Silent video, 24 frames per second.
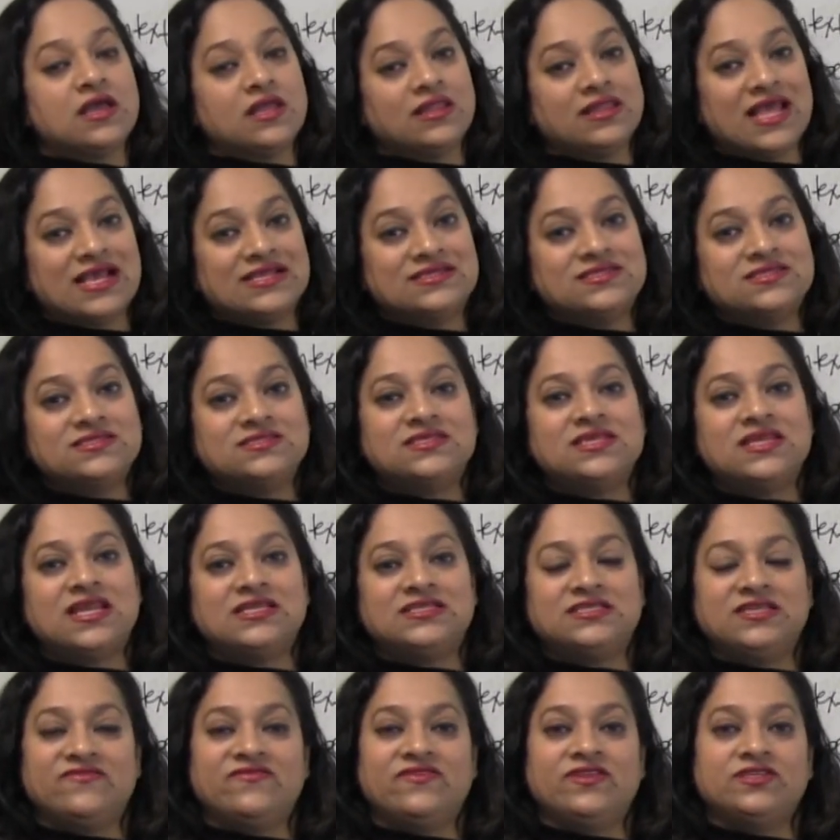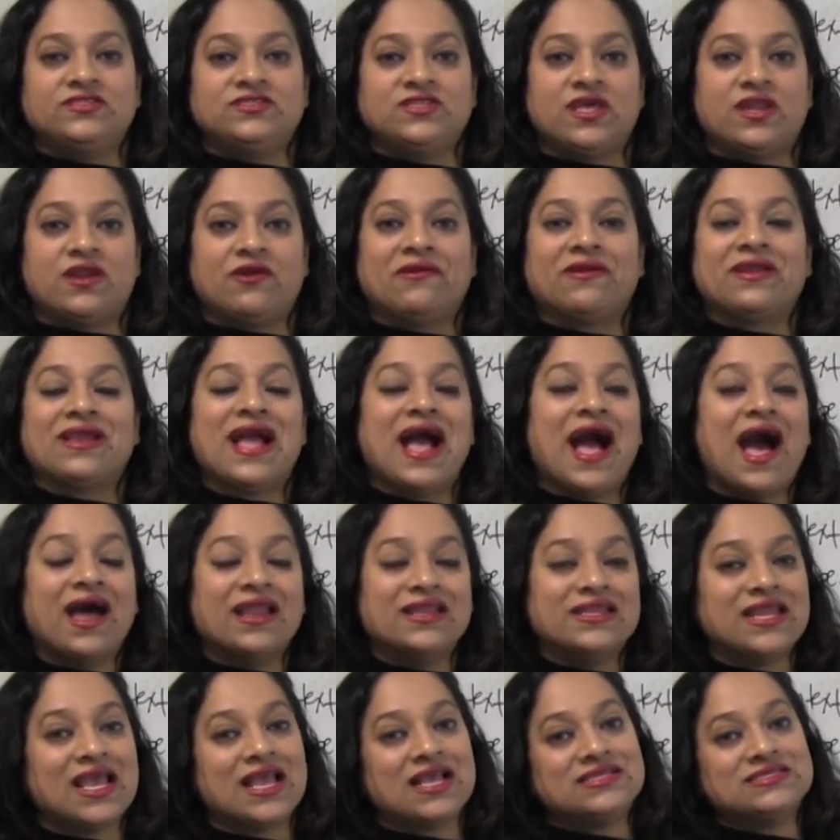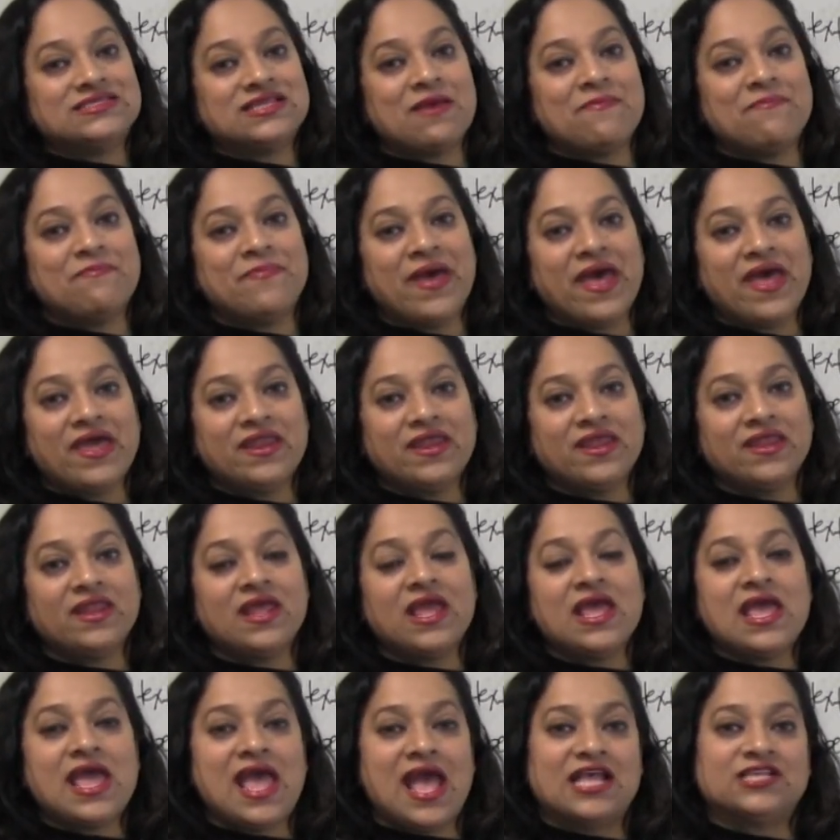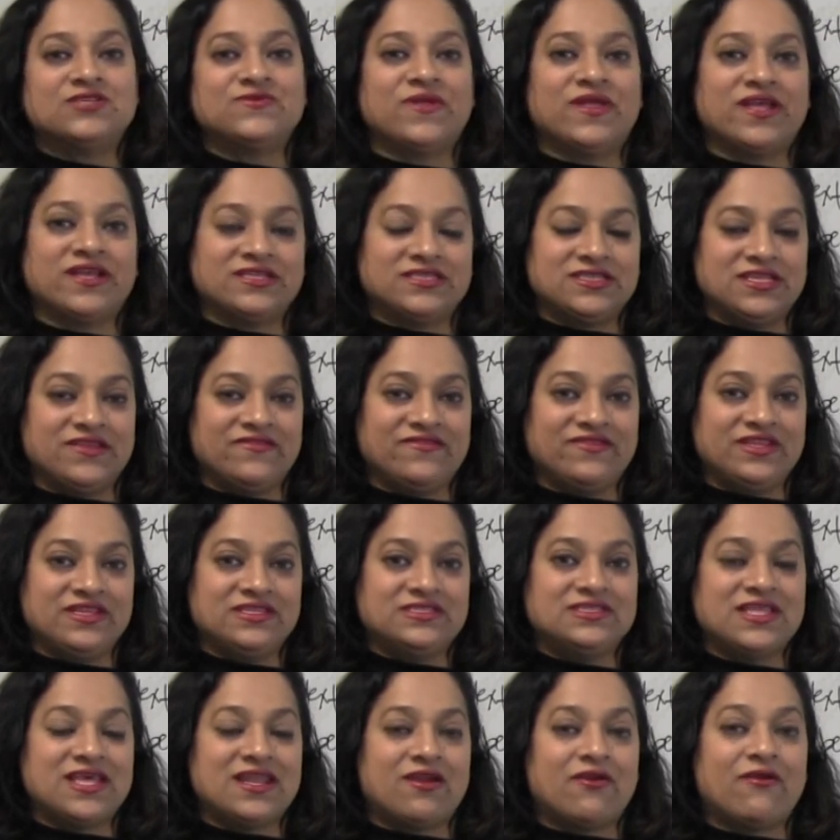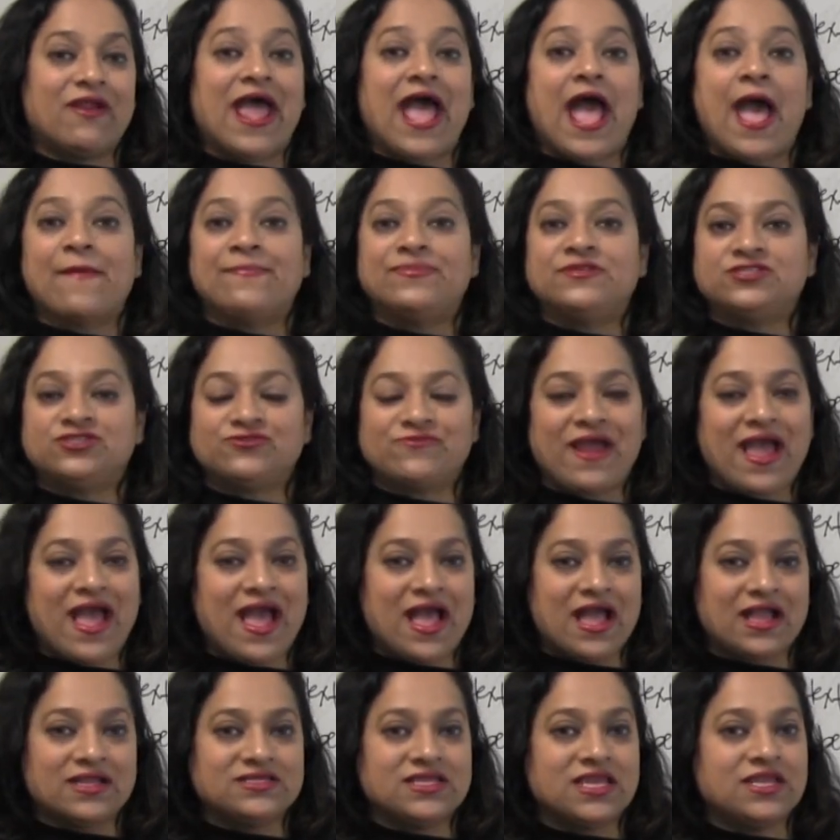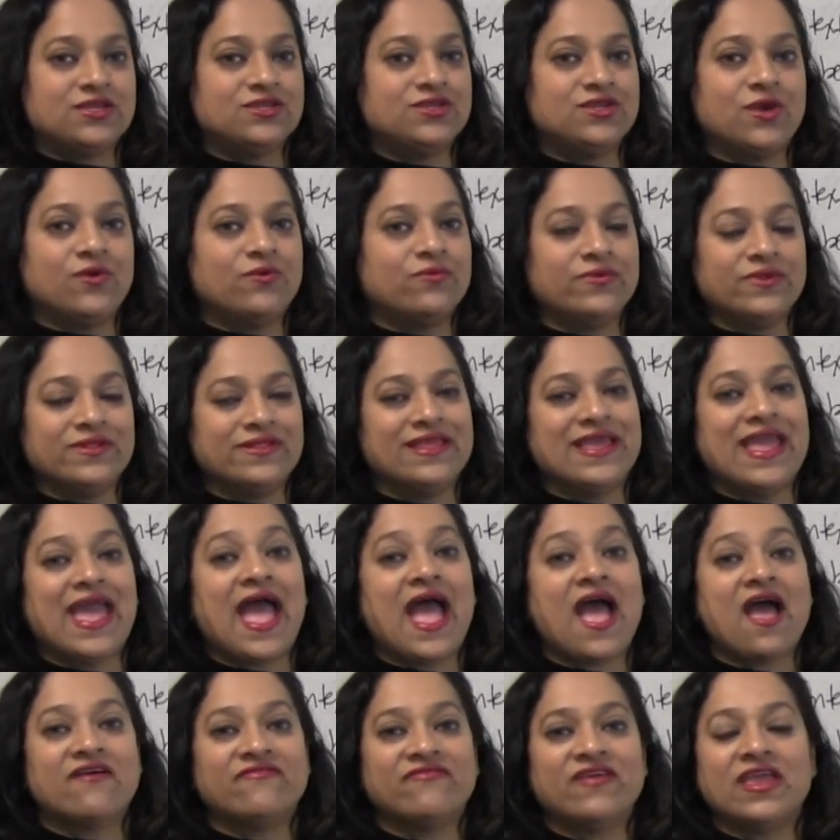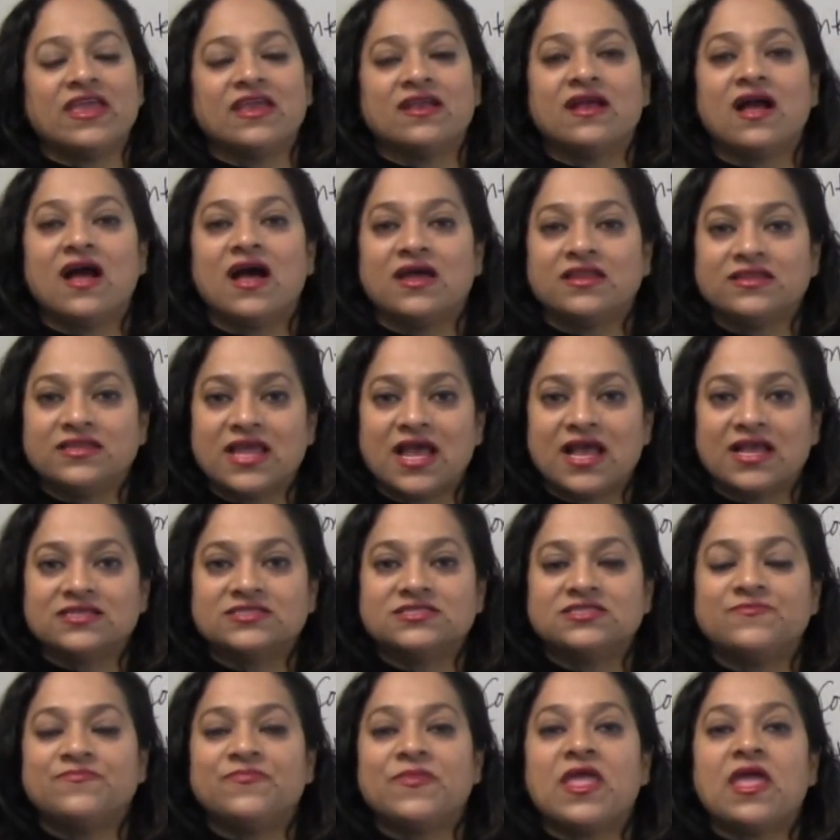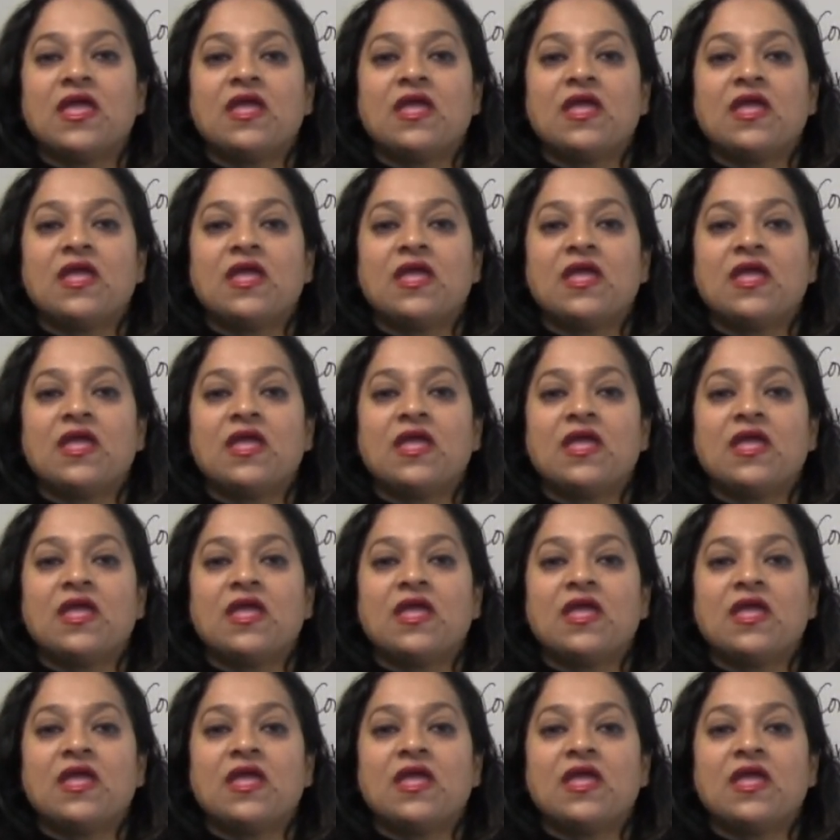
Lessons and activities that are context embedded as well as activities that are abstract and don't really have a context.